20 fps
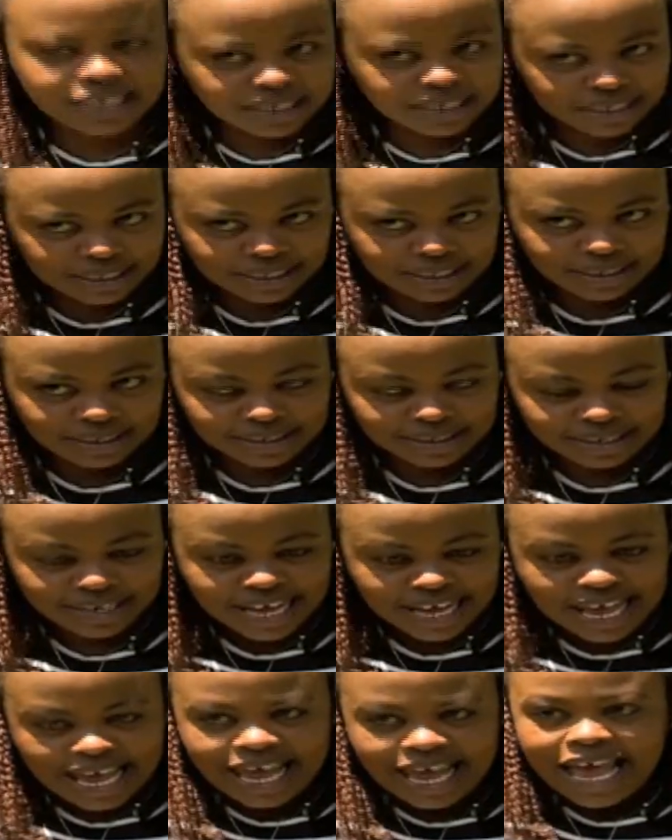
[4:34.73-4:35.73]
drinking.
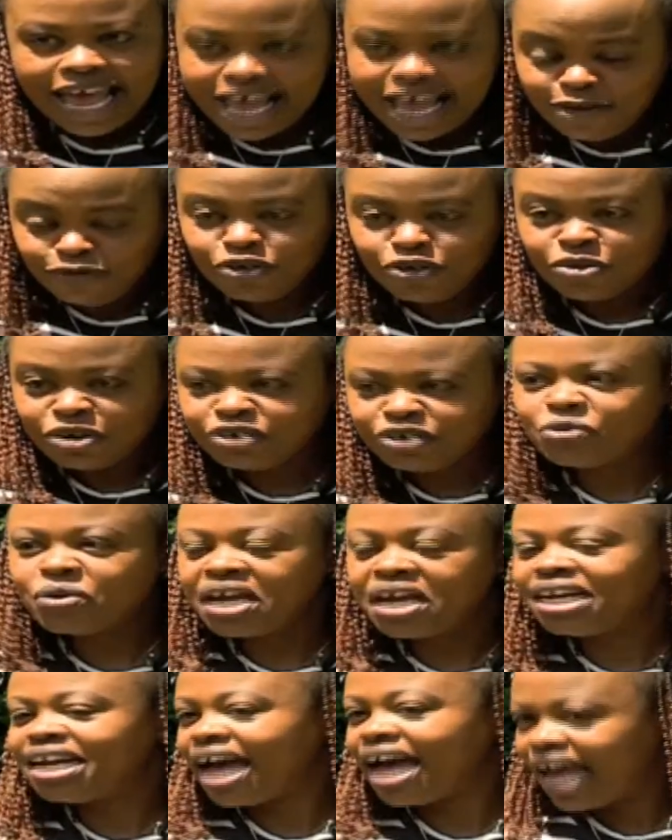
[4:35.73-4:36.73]
If you want to
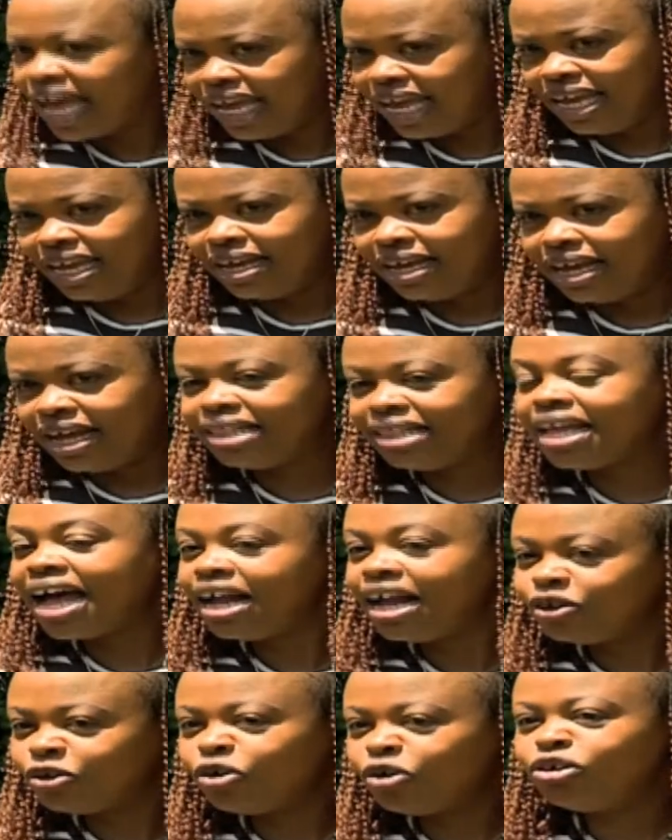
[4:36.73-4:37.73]
get high and the
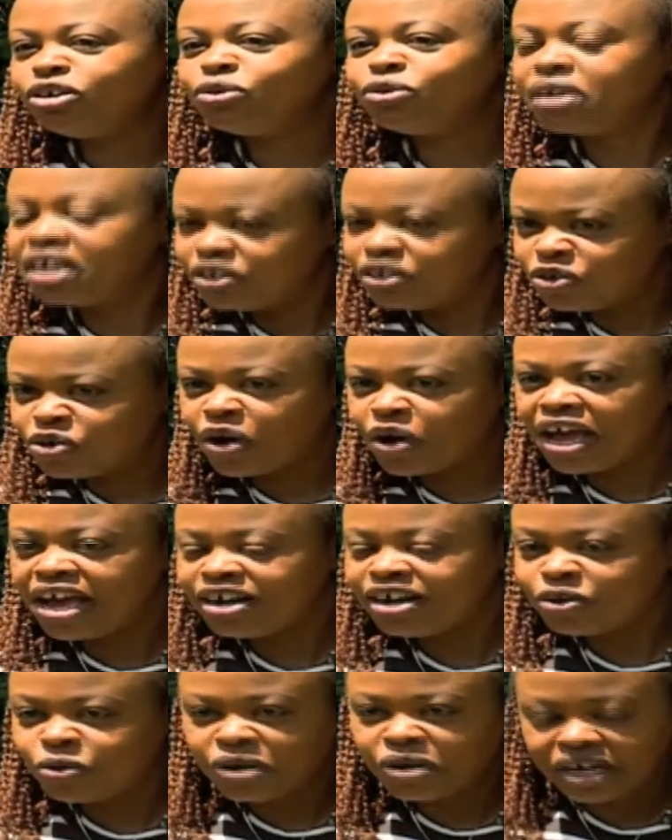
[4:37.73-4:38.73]
alcohol to get to your
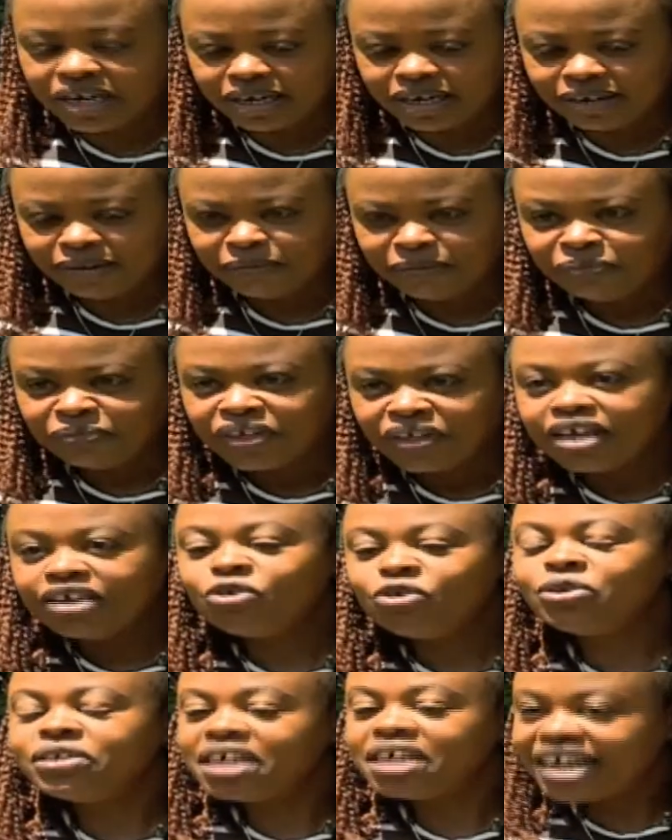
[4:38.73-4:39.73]
head quickly,
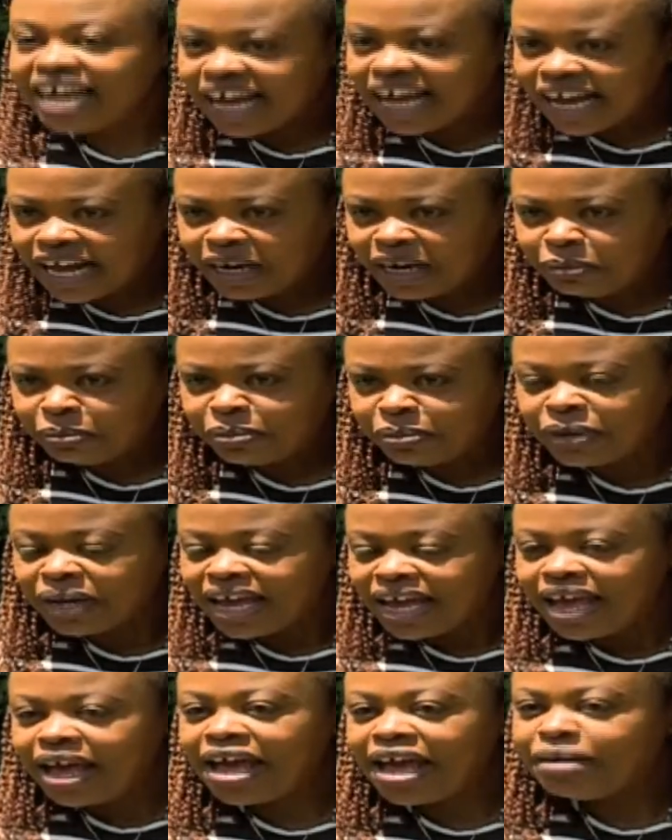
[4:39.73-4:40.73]
you take a gulp
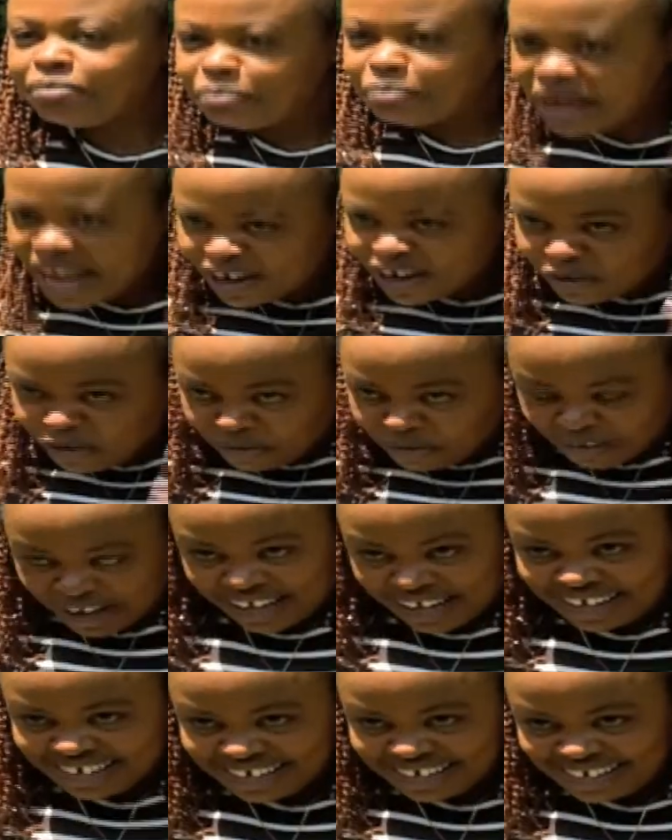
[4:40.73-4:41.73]
and bend over
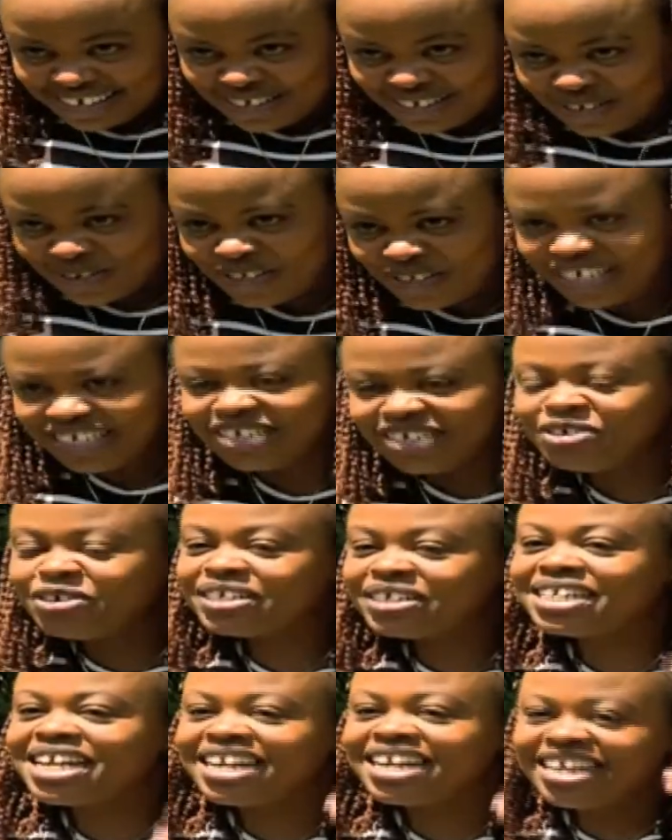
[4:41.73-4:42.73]
so that it
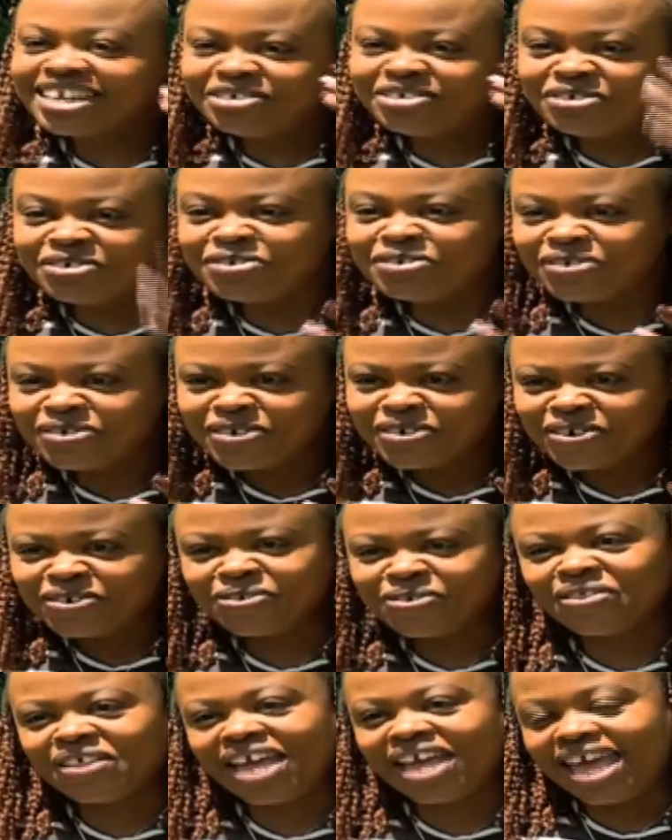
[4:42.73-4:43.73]
goes directly to,
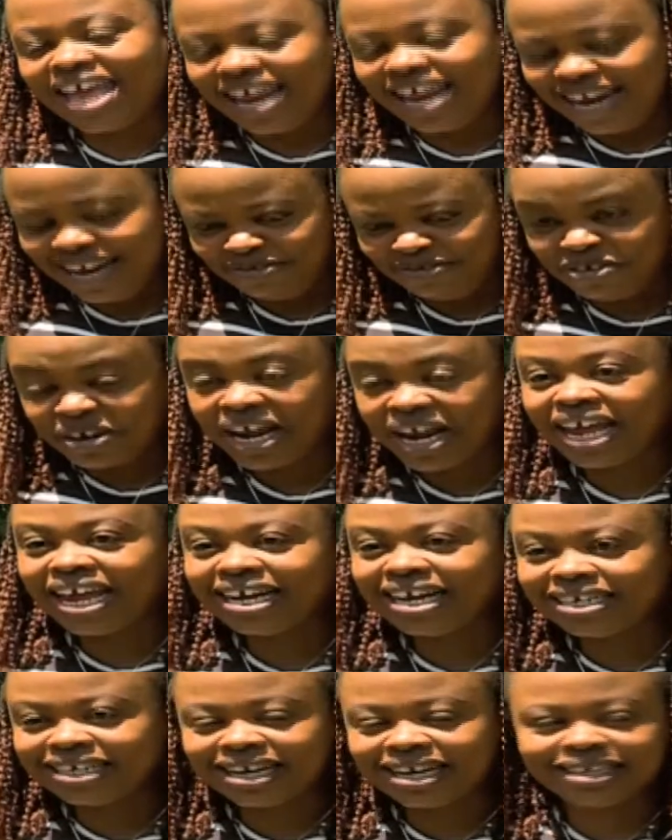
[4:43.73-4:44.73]
to the head for a
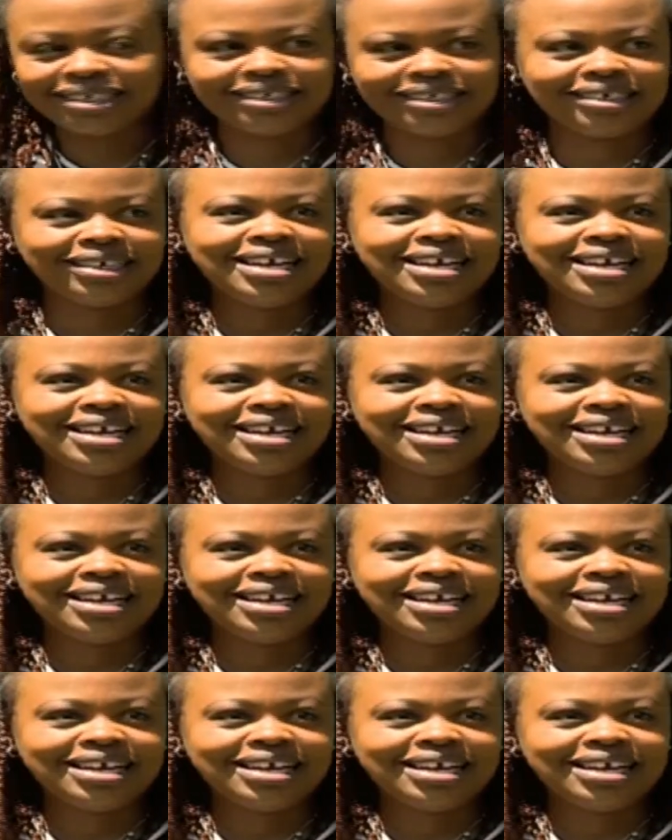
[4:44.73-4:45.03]
head rush.